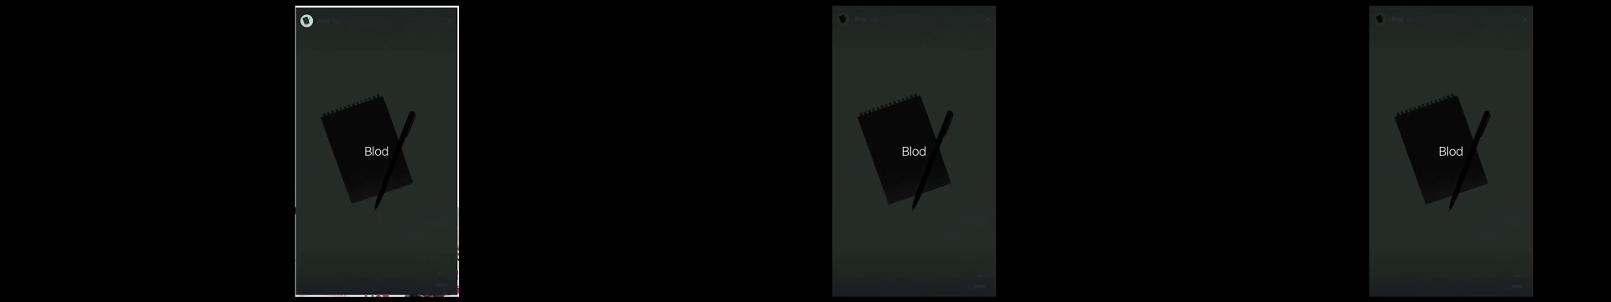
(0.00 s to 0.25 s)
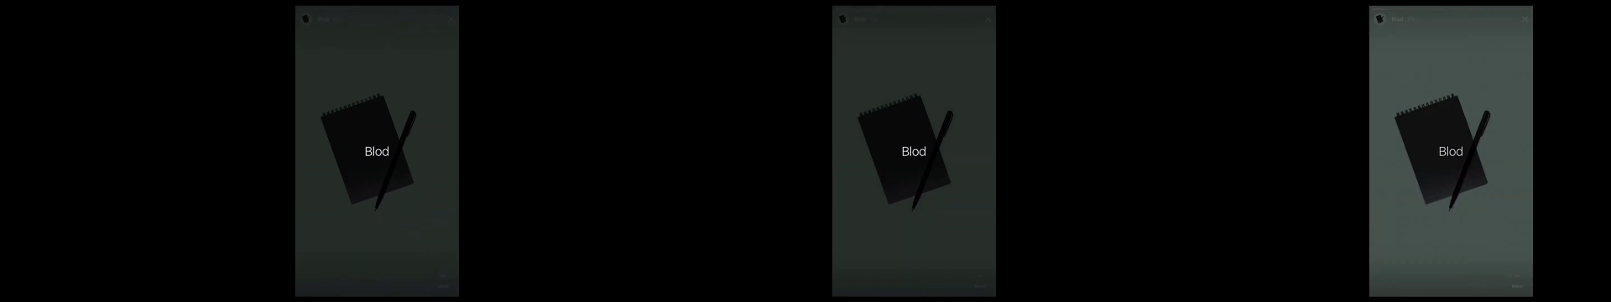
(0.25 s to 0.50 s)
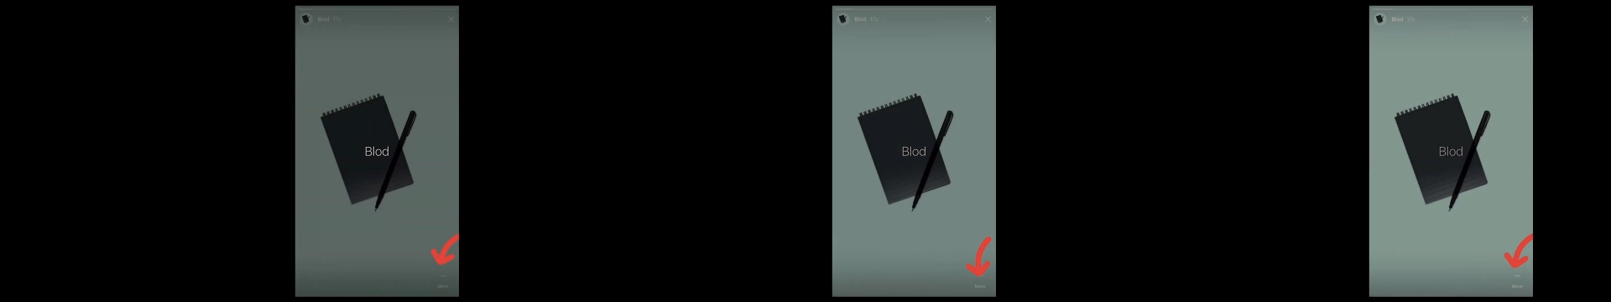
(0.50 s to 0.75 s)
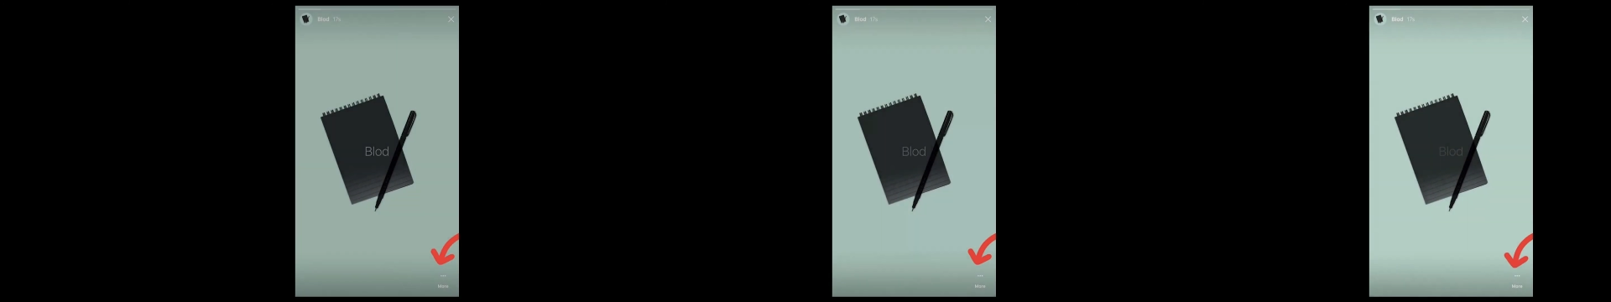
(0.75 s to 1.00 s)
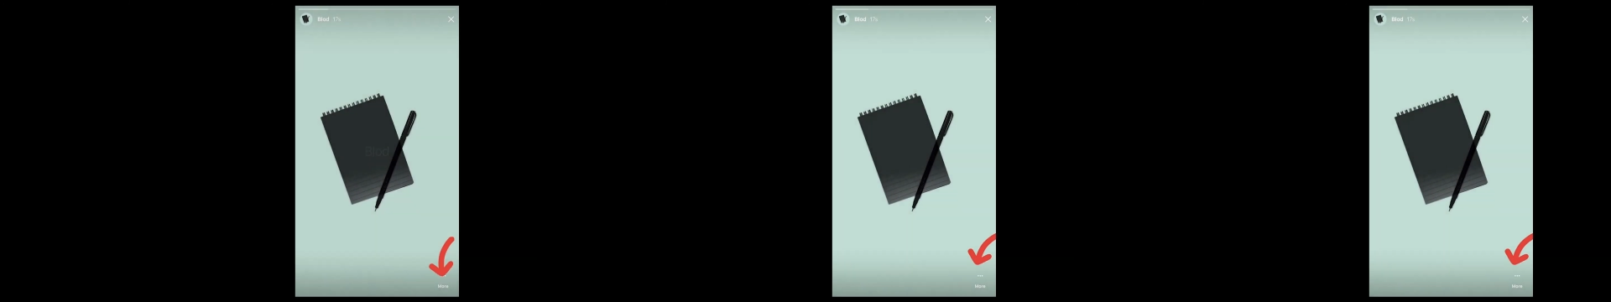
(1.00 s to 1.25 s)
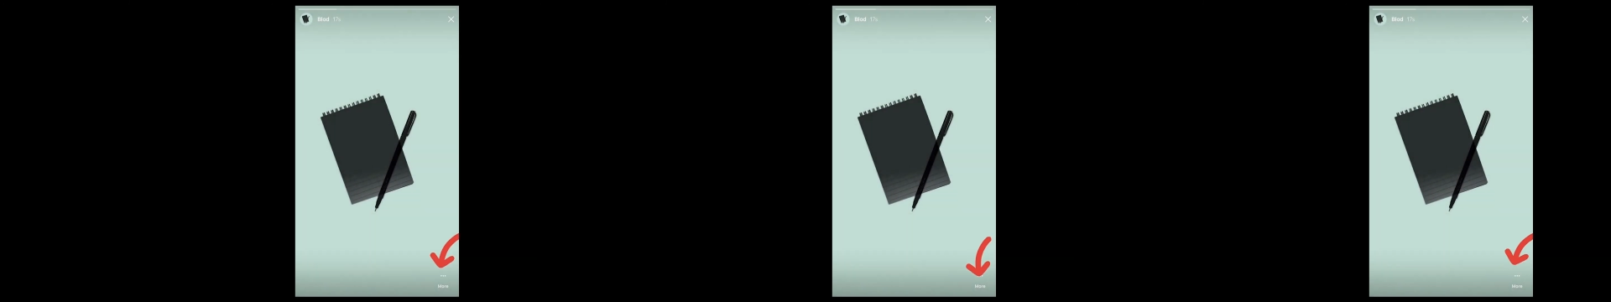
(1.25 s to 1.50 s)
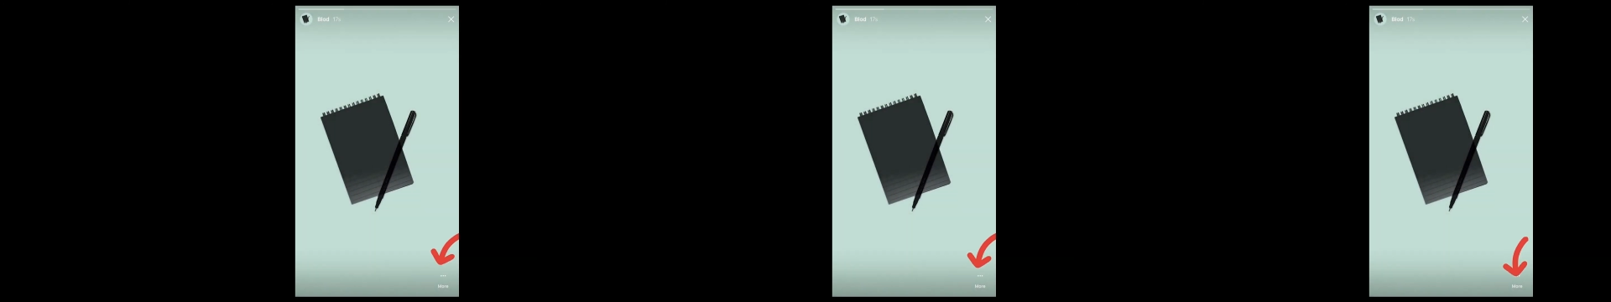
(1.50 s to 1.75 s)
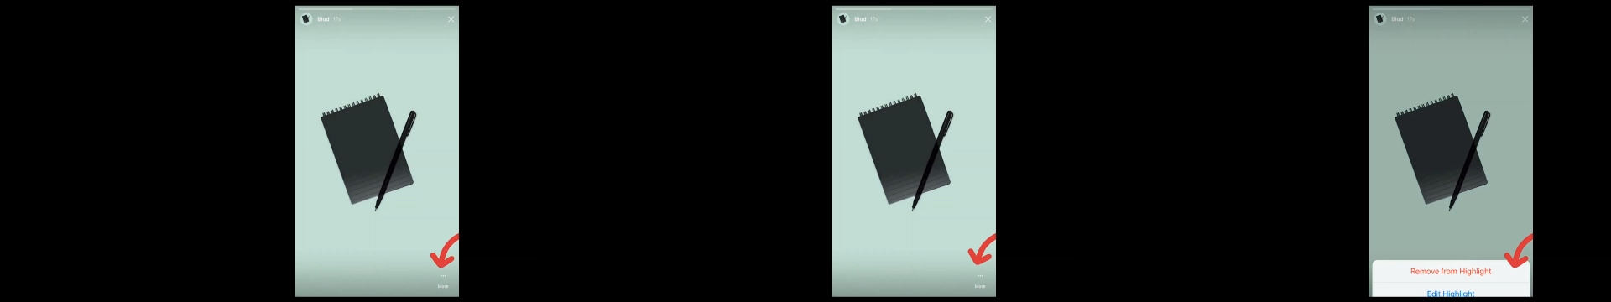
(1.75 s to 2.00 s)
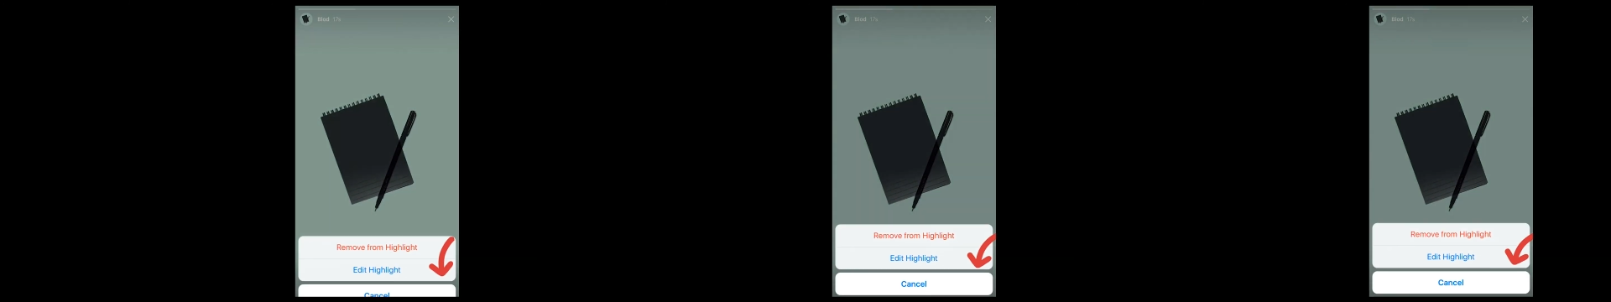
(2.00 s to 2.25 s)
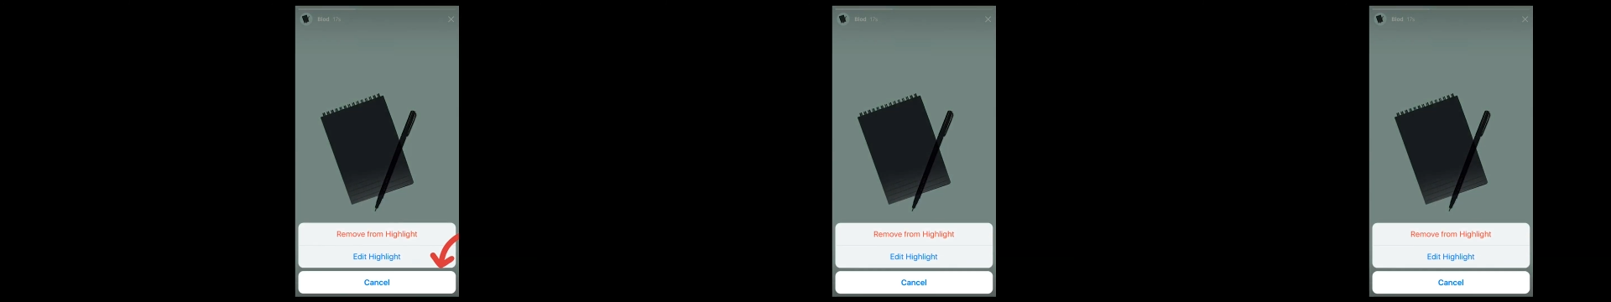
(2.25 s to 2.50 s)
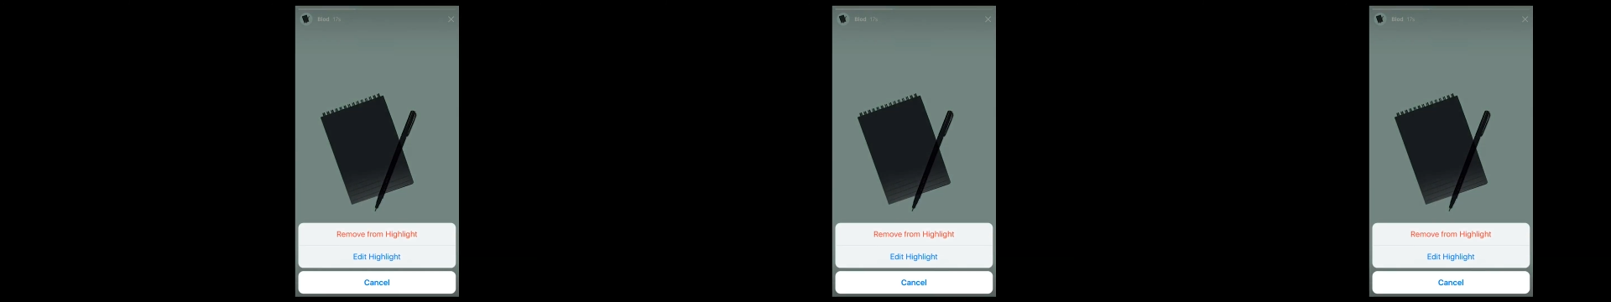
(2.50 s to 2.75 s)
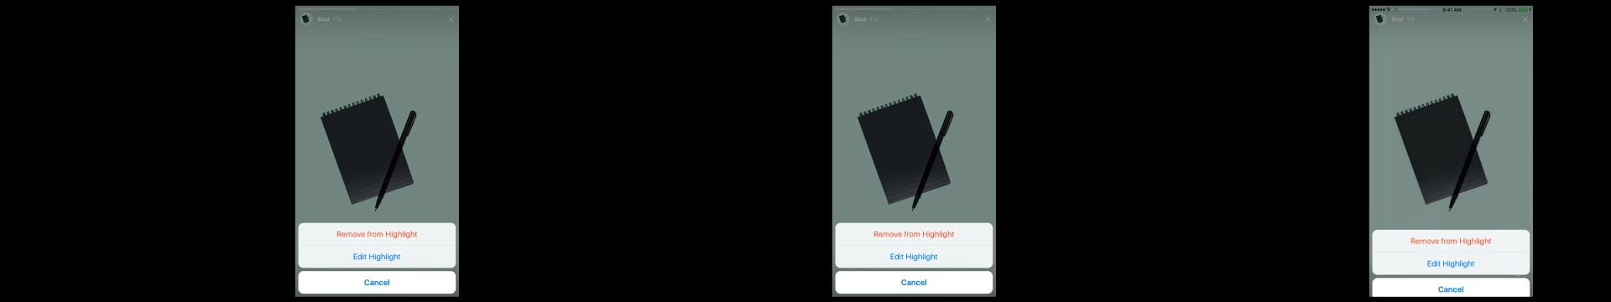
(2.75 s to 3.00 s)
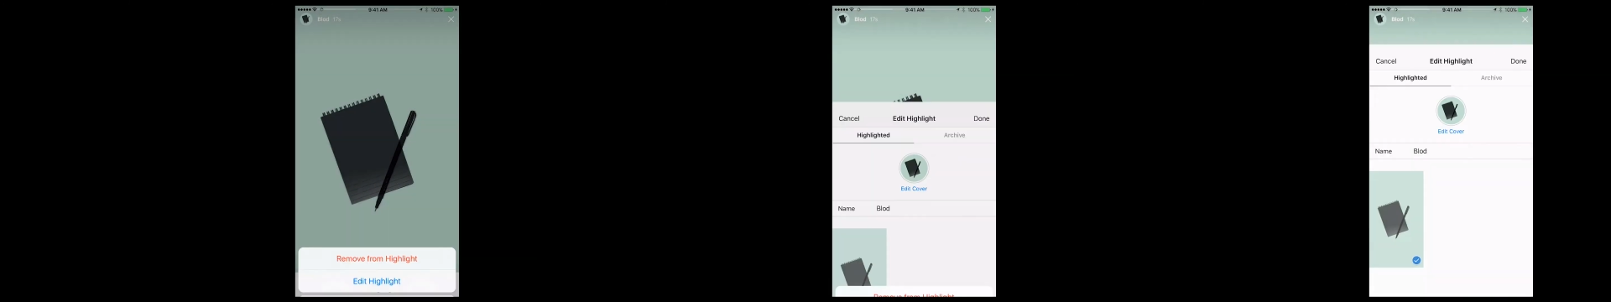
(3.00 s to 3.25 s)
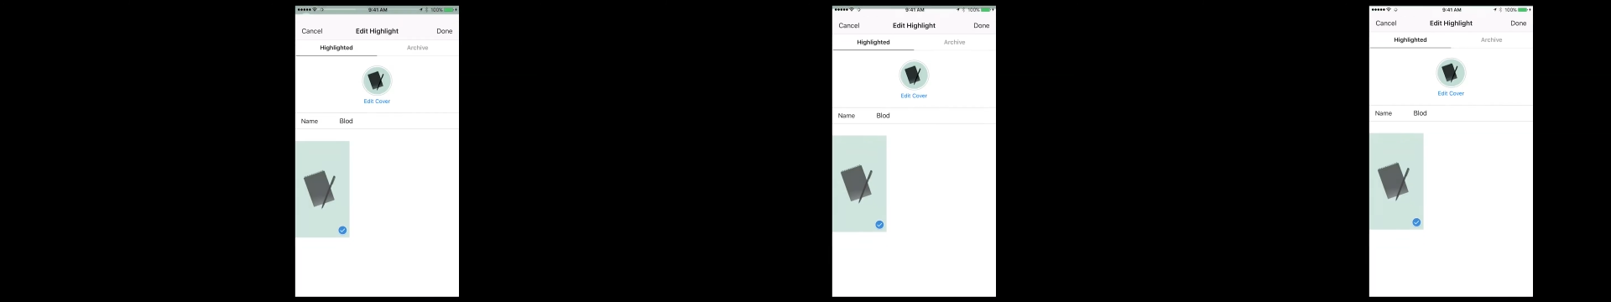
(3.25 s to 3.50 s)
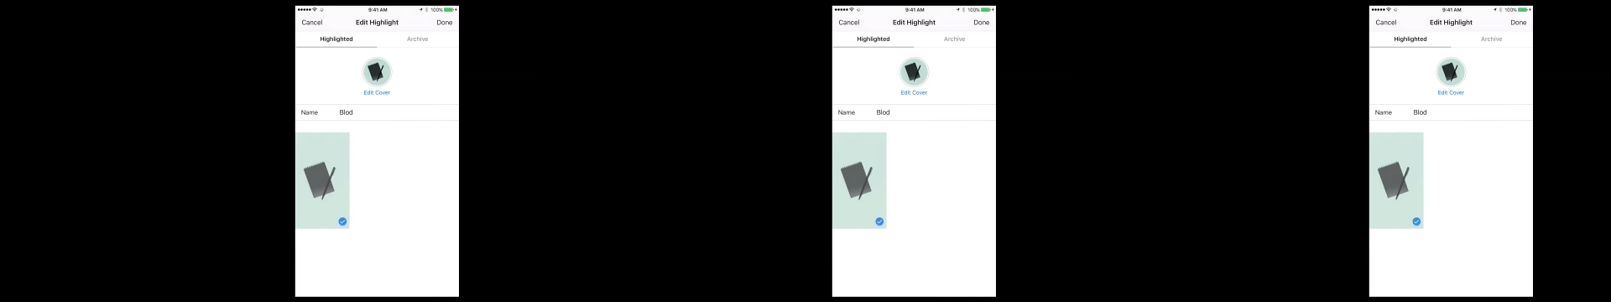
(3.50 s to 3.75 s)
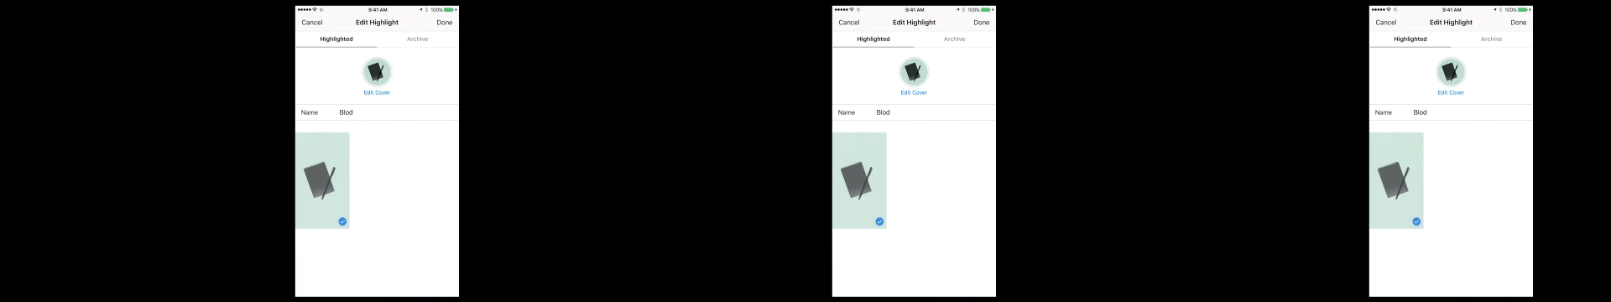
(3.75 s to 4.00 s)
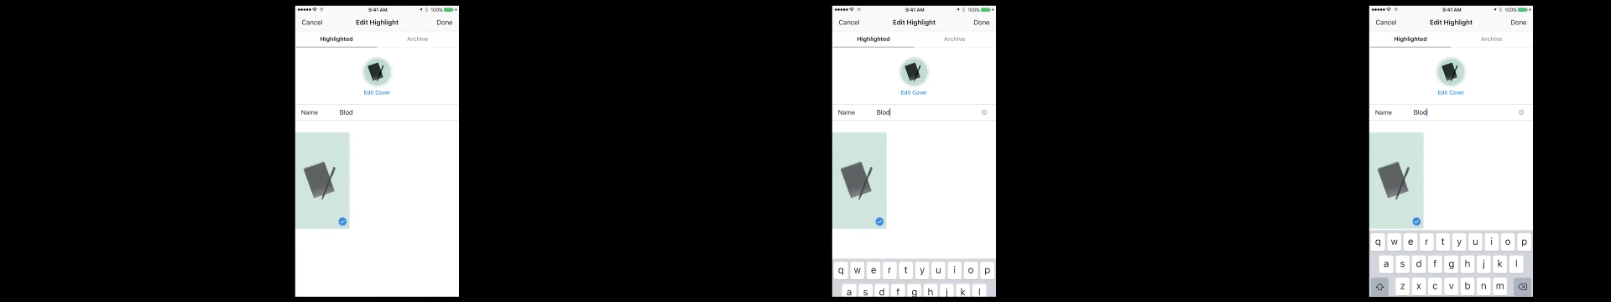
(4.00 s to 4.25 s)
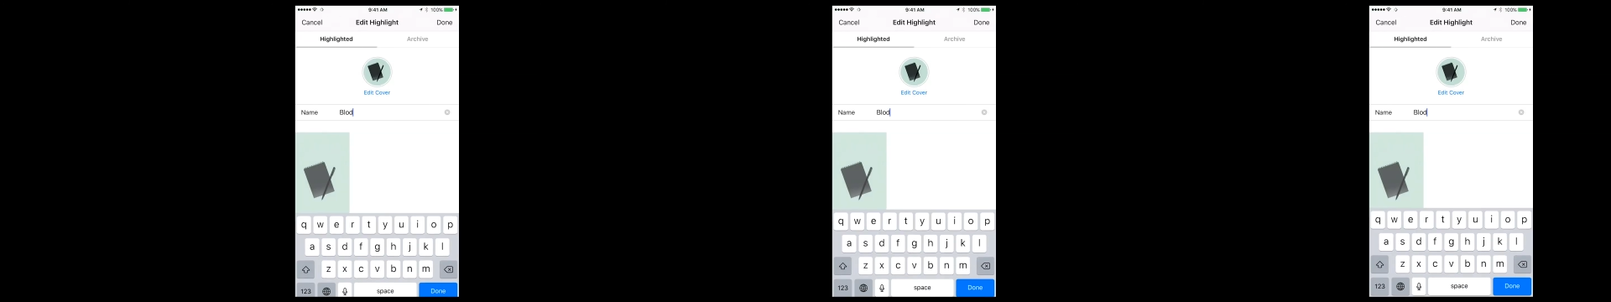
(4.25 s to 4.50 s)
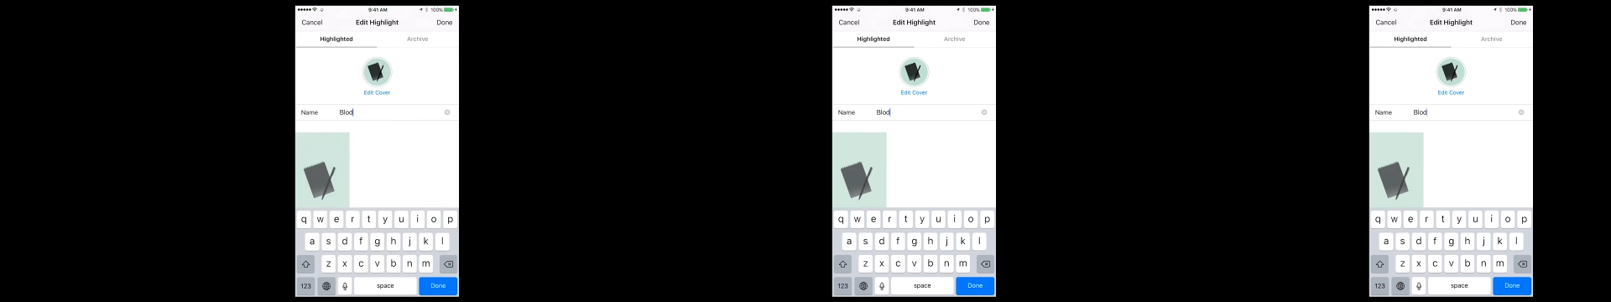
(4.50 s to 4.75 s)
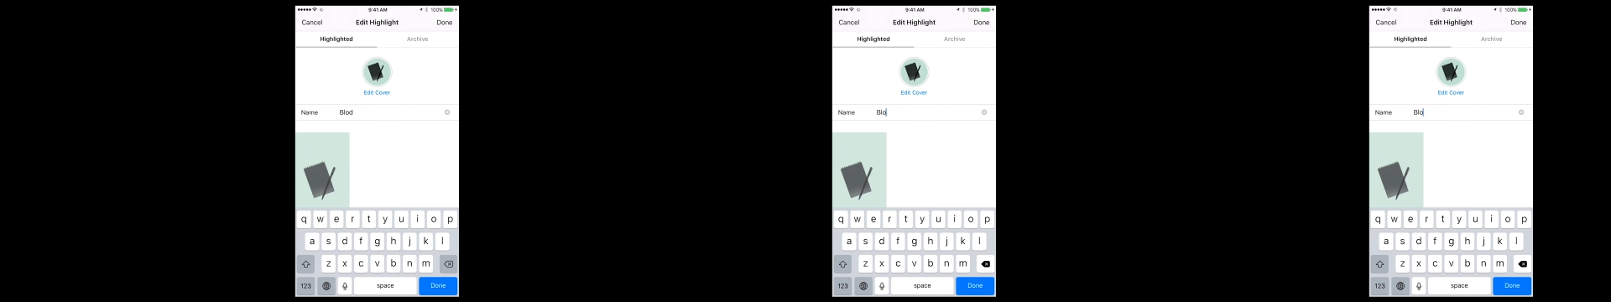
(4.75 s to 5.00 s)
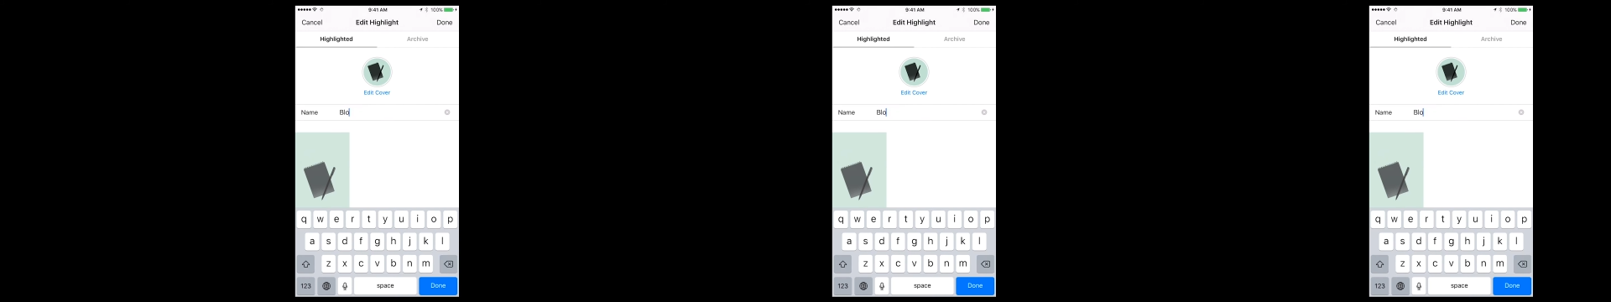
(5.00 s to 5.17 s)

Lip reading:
Nobody's mouth can be seen.